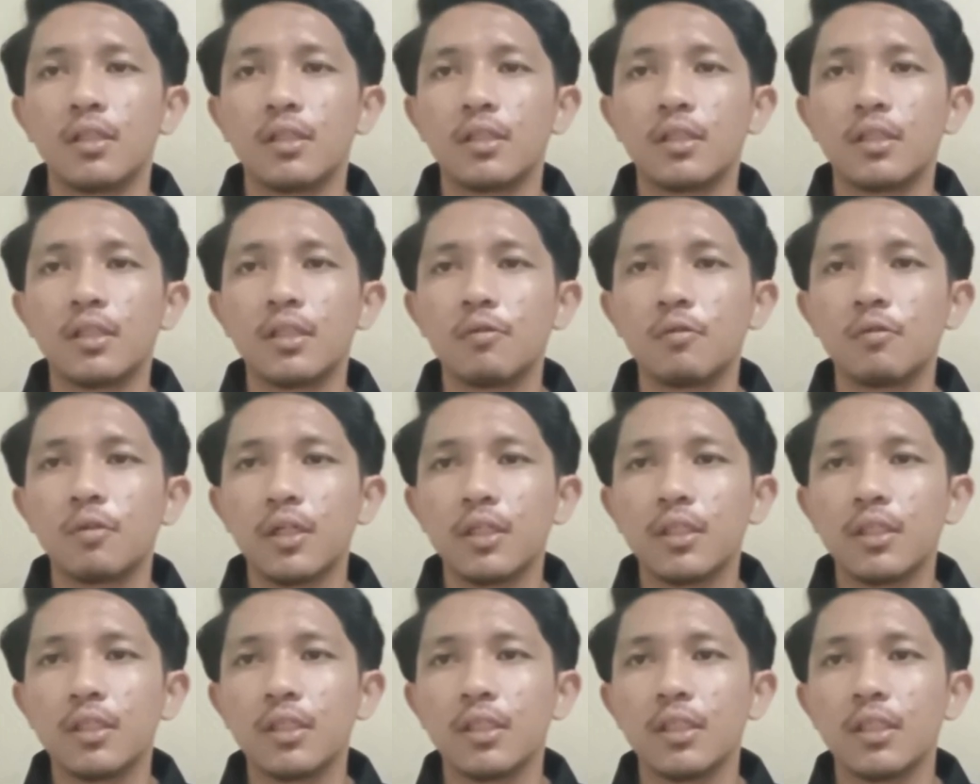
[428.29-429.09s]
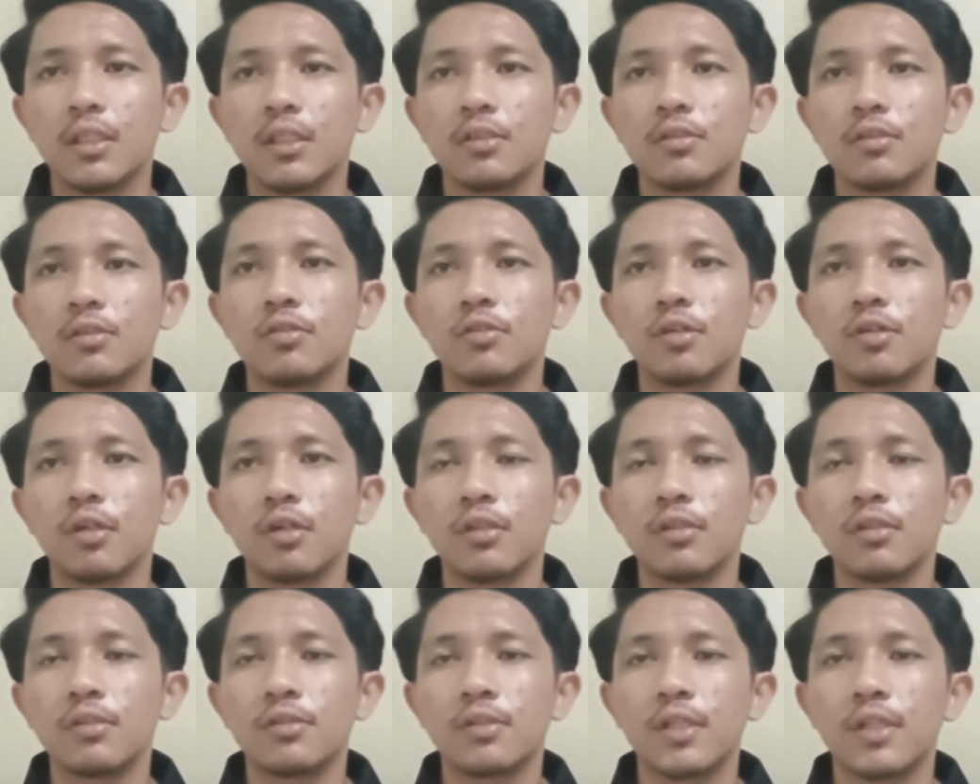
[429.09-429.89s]
Third one is
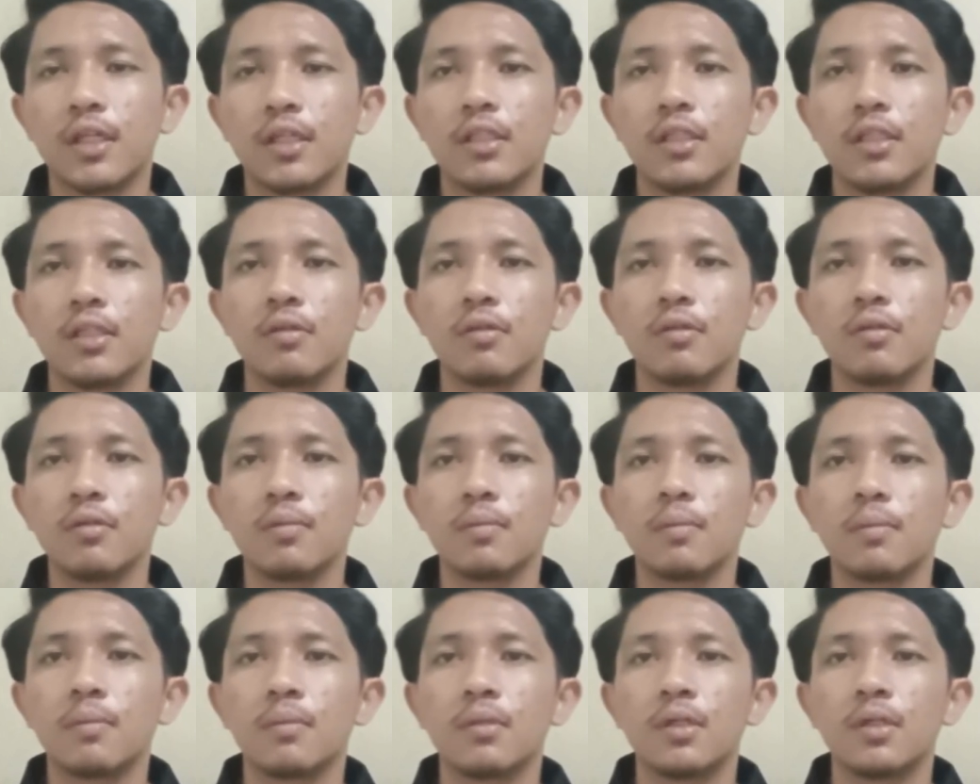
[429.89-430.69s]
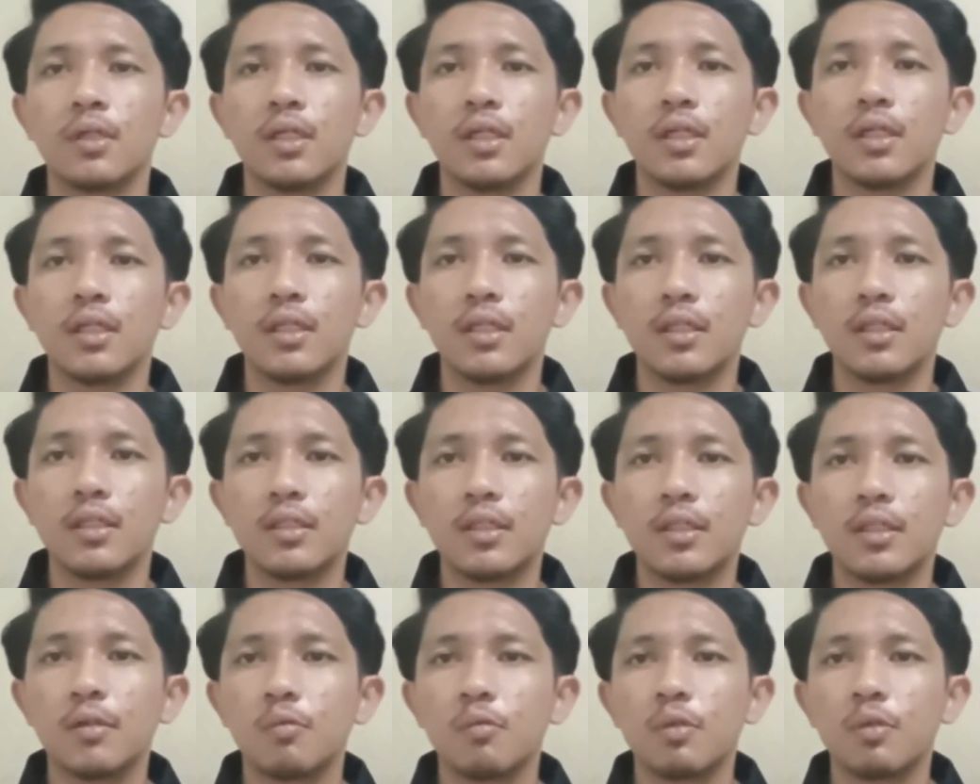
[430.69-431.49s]
join study group.
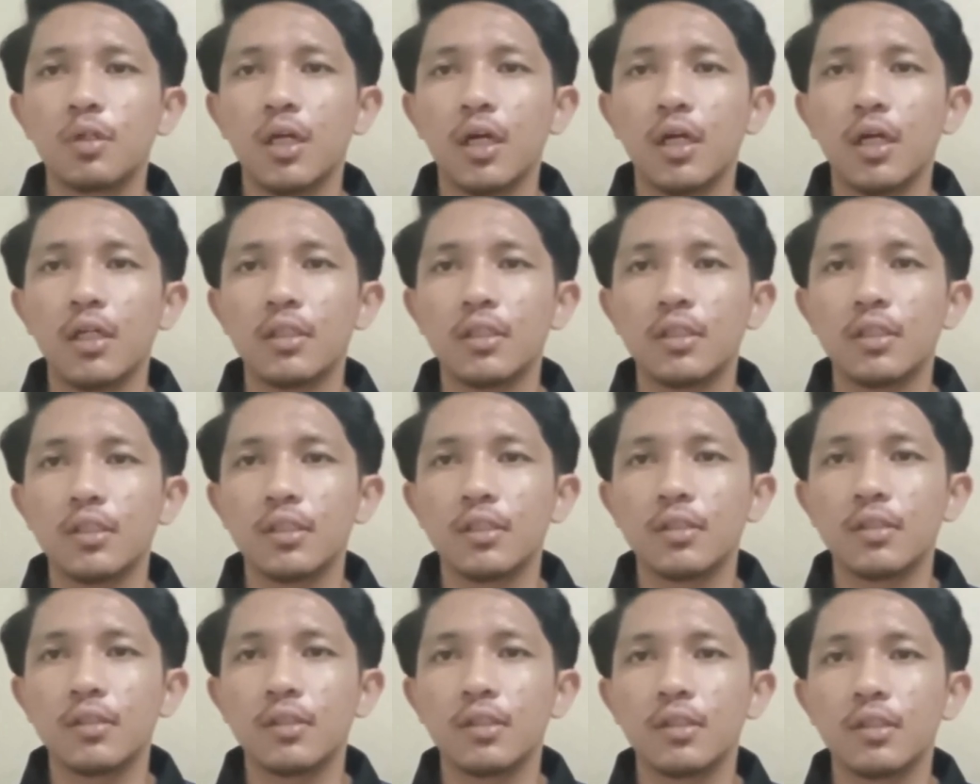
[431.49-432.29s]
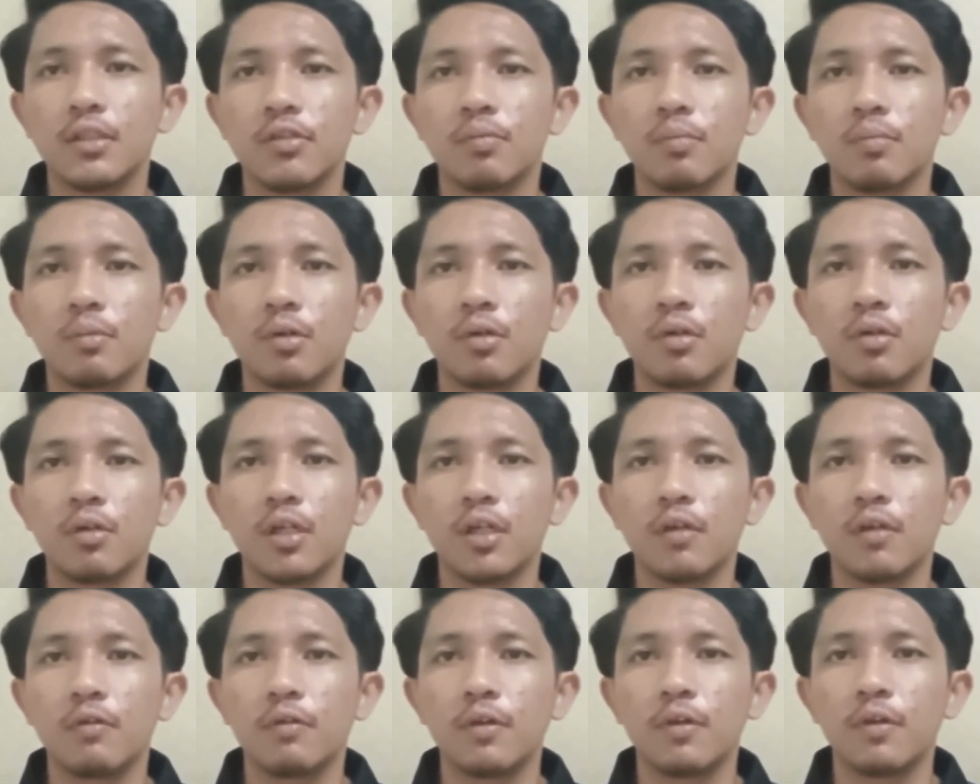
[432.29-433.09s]
Learning with others is more
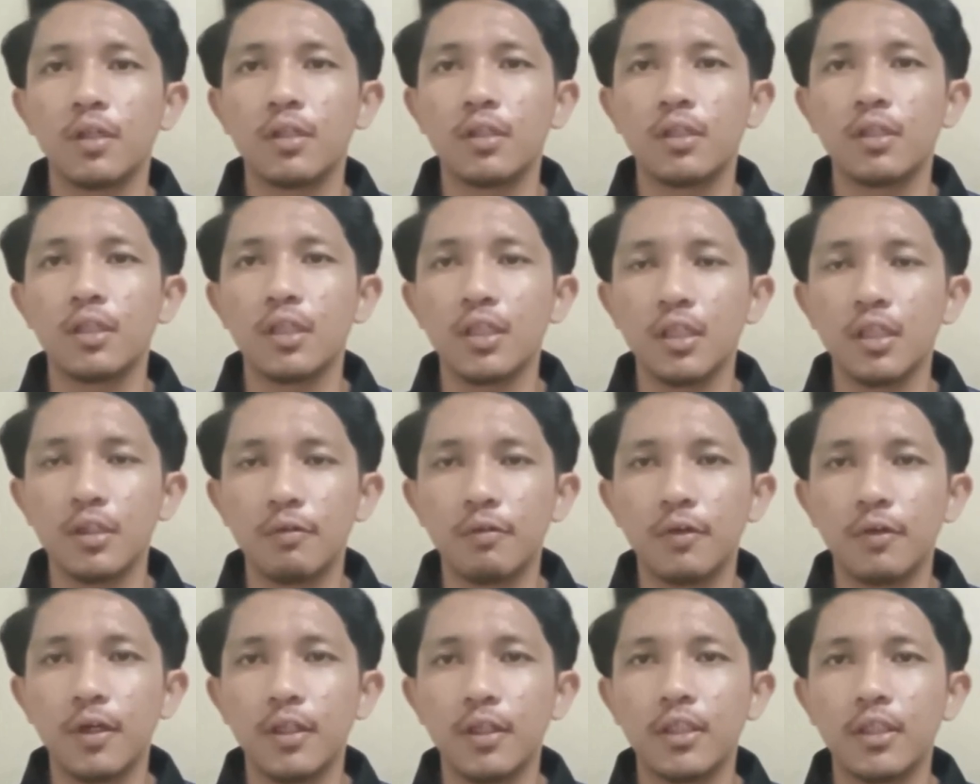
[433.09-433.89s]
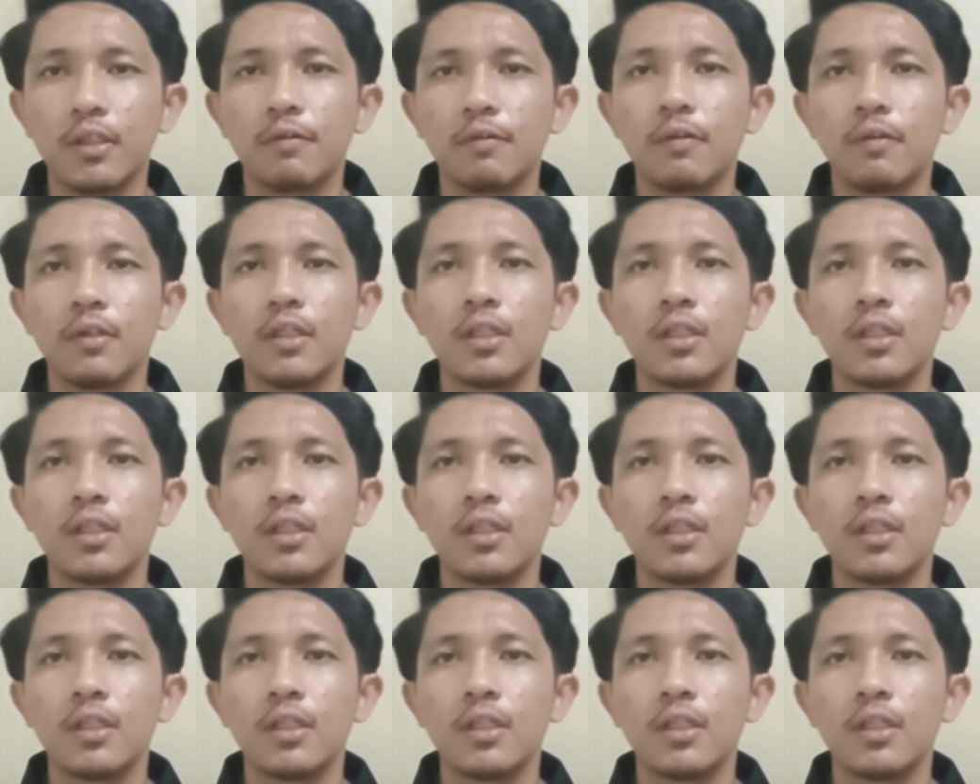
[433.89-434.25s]
effective